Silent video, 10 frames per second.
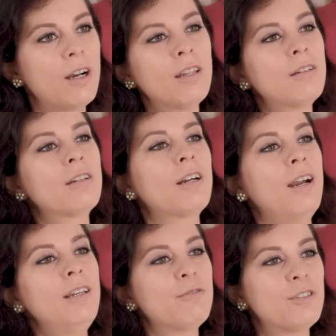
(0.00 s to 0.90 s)
other
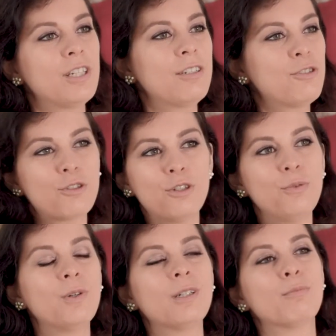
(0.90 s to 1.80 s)
kind of texture
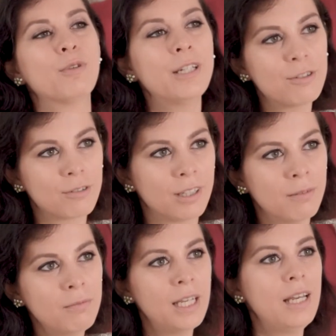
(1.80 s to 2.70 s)
you want to bring to
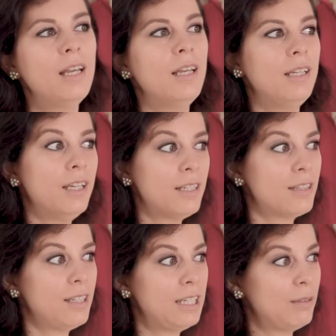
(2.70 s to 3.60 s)
them,
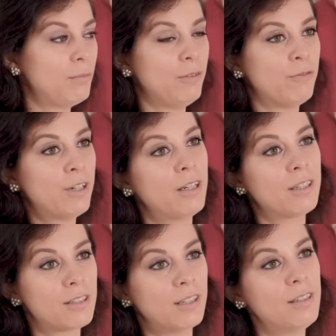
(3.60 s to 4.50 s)
yes, they can be very
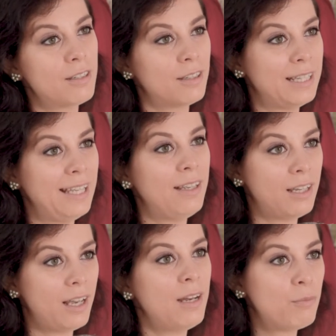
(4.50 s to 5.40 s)
intense and they
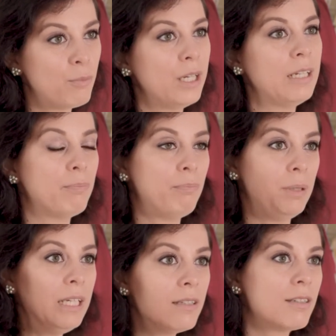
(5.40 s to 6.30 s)
can bring
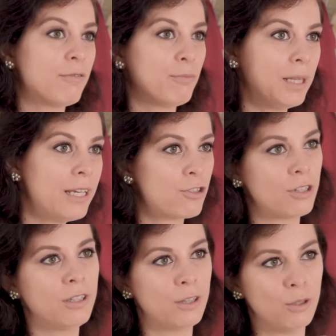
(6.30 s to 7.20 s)
peaks of
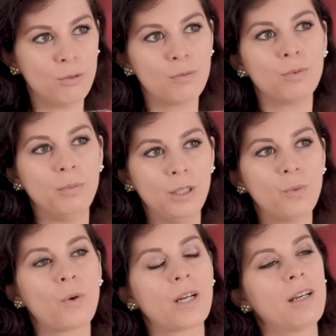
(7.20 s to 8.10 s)
pleasure, and those would
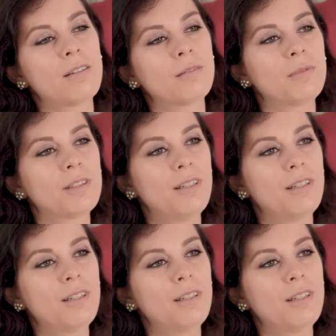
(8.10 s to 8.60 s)
be orgasms.